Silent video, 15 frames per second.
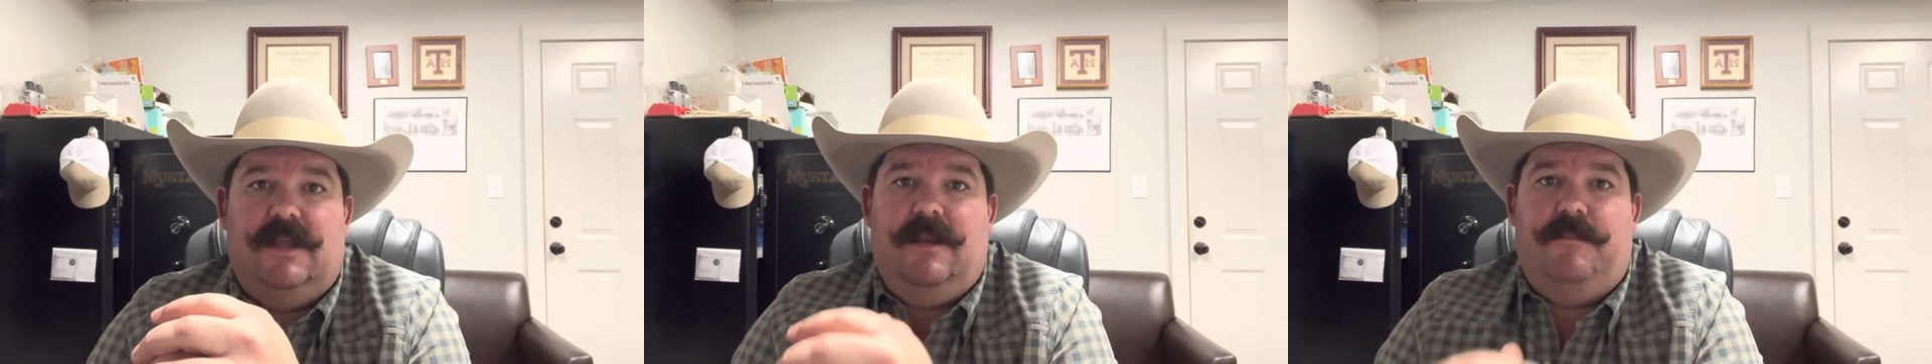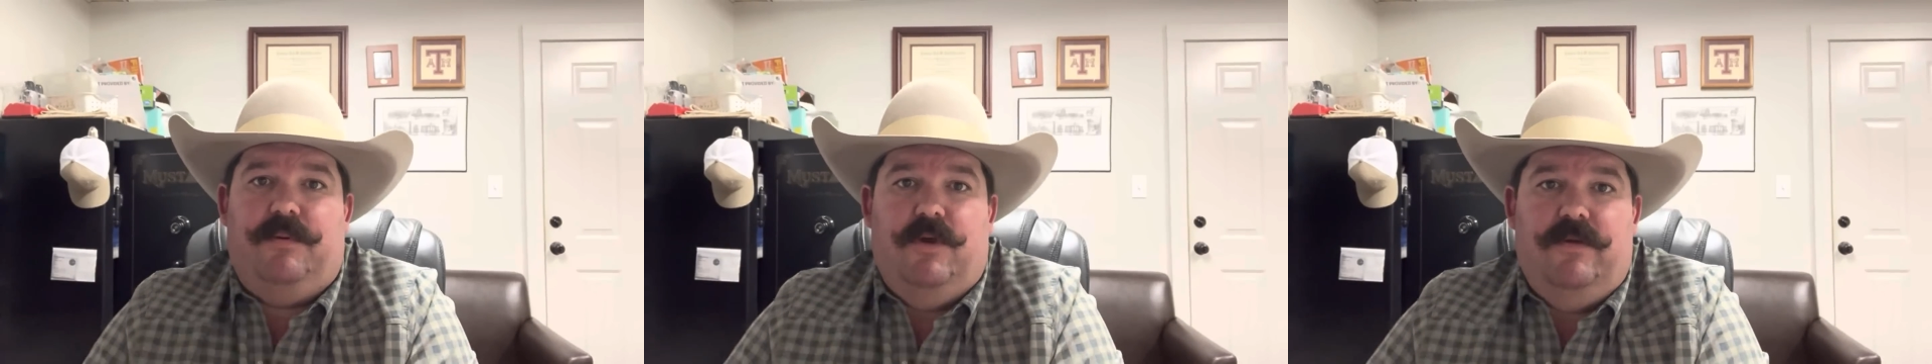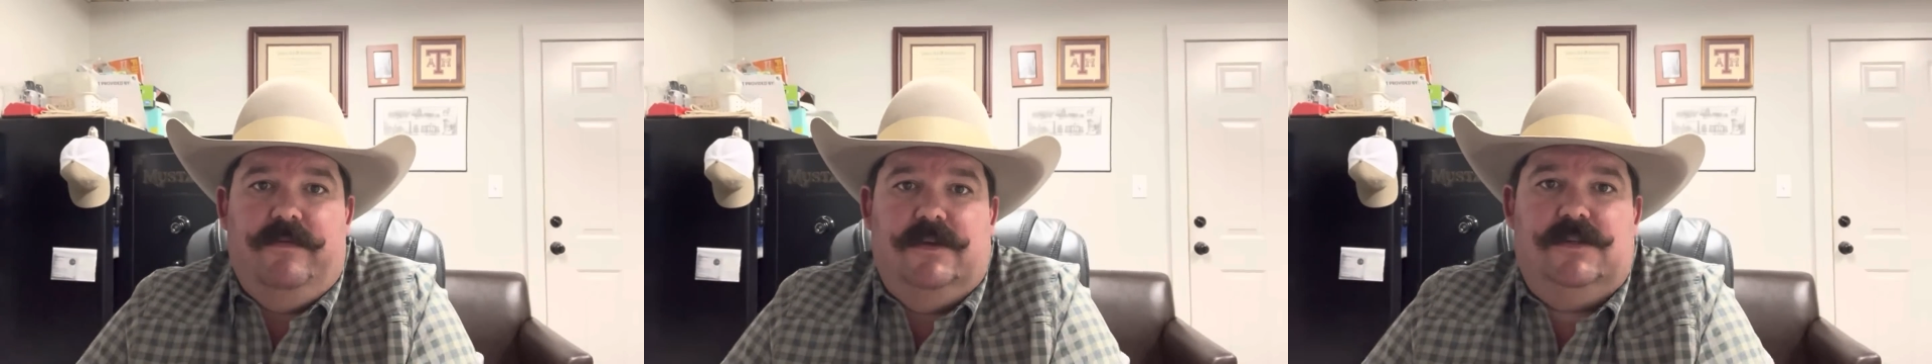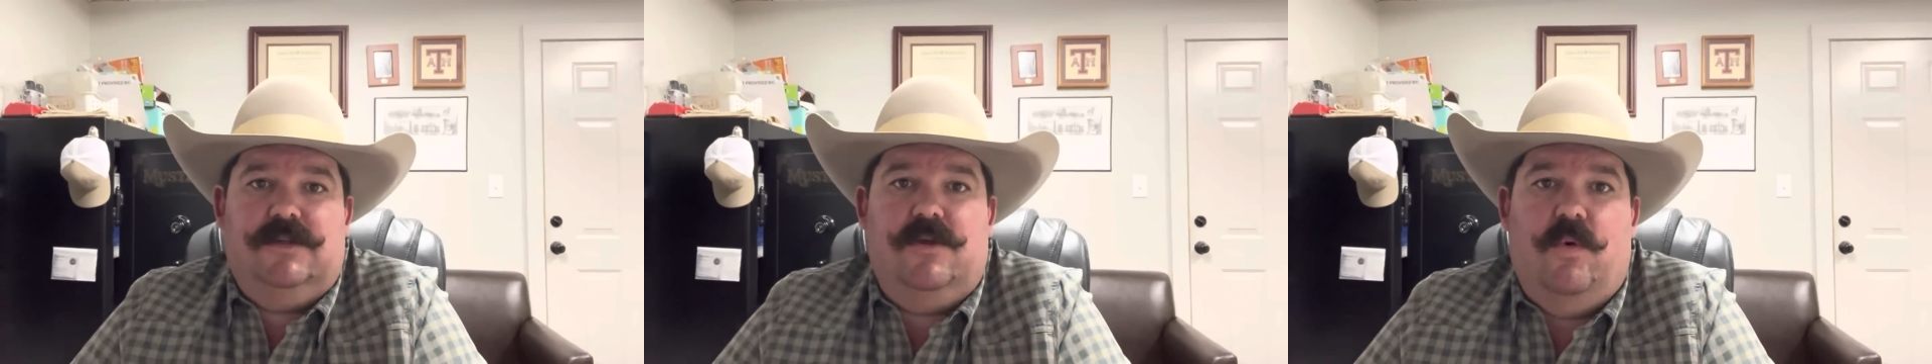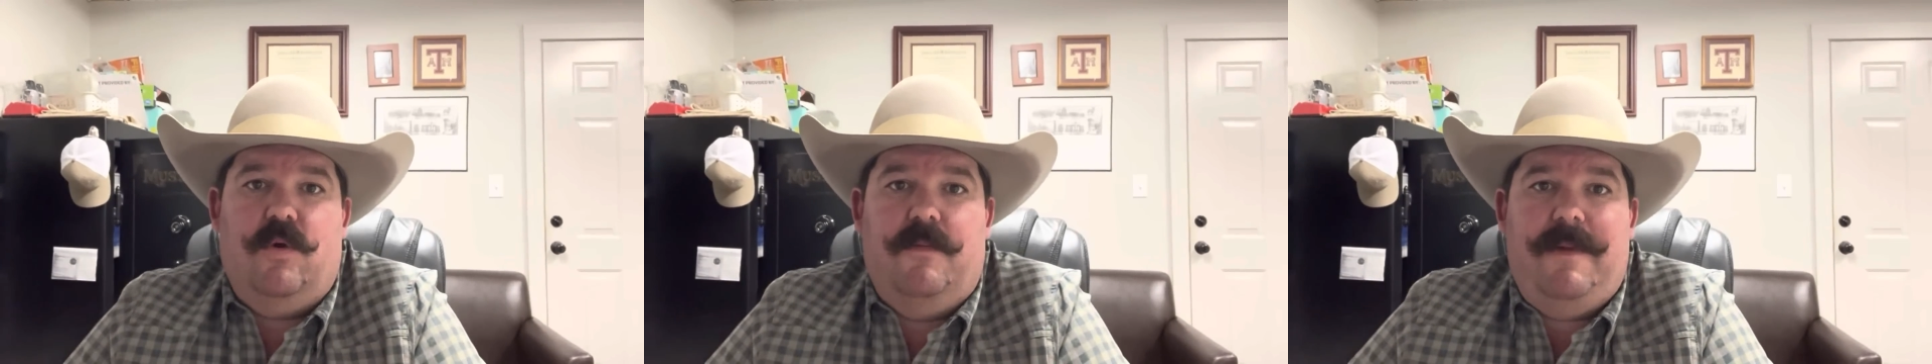improved his
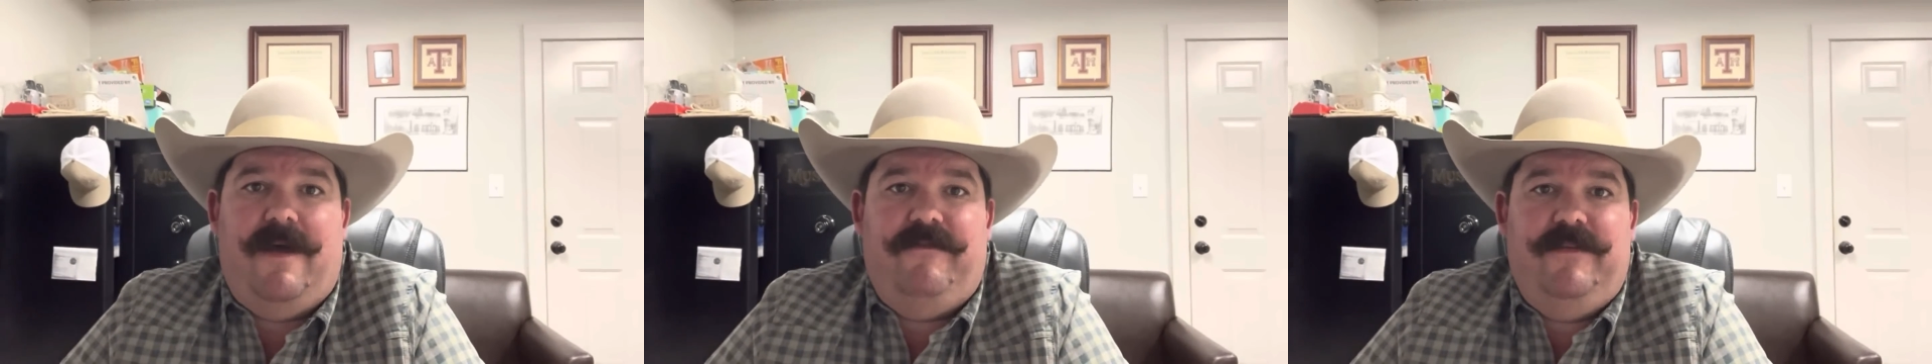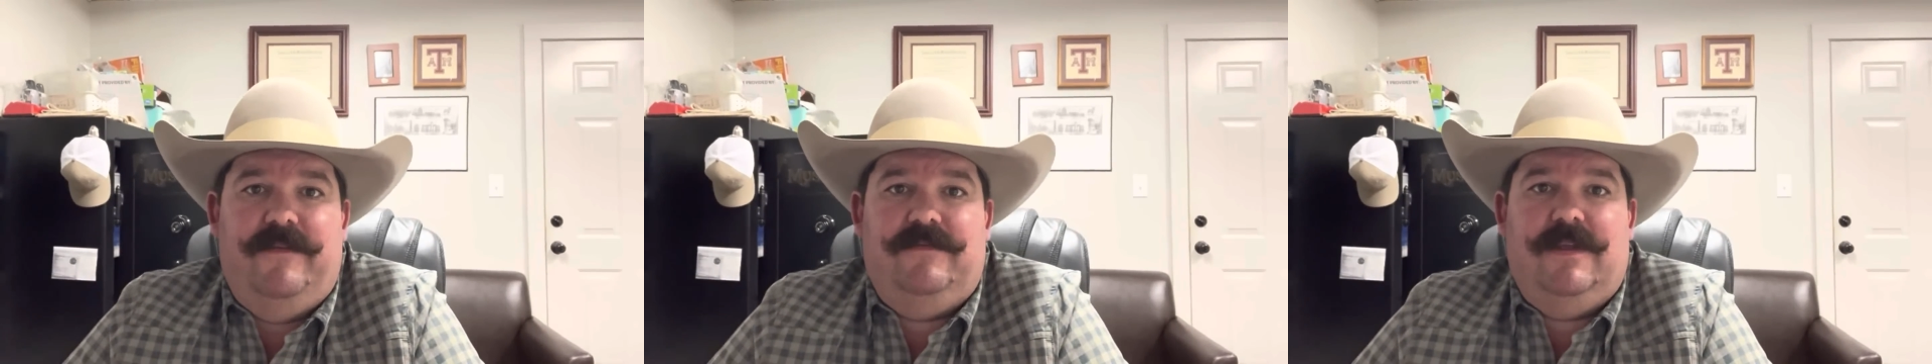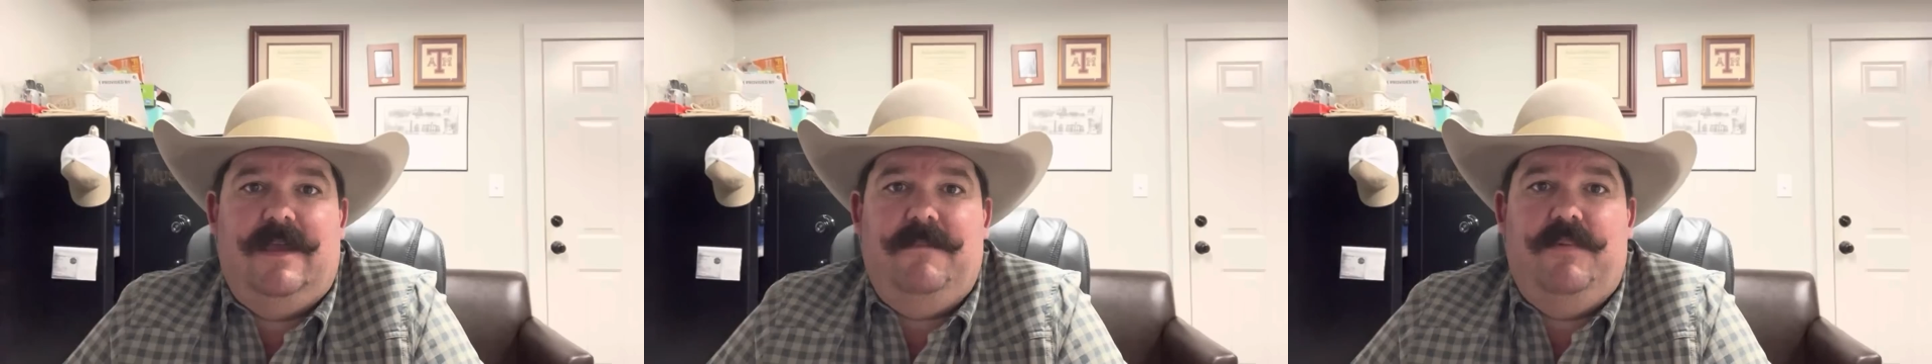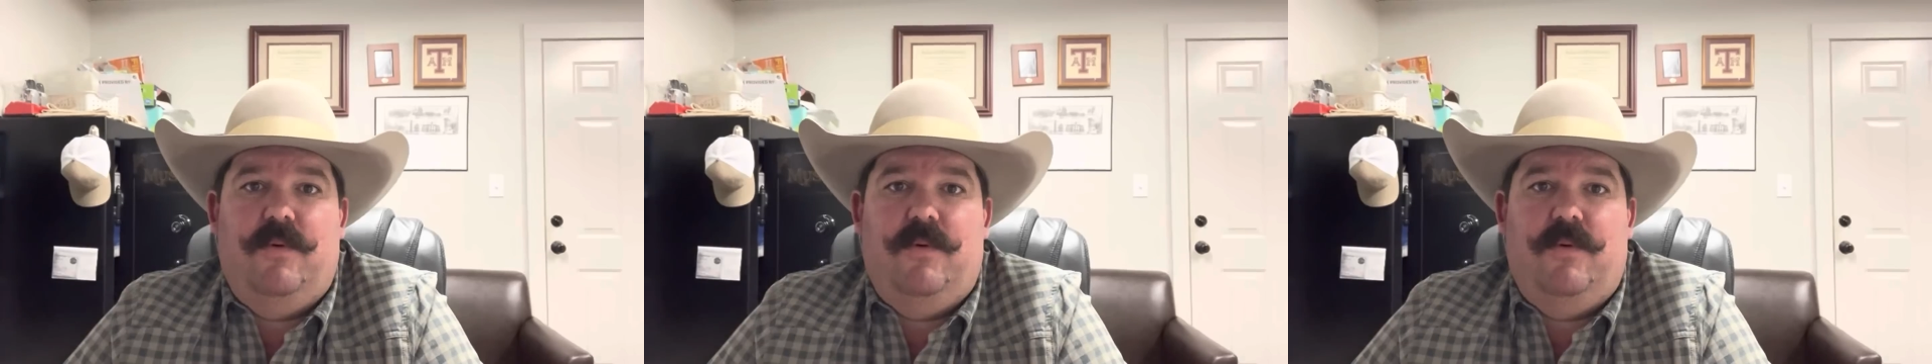score by 15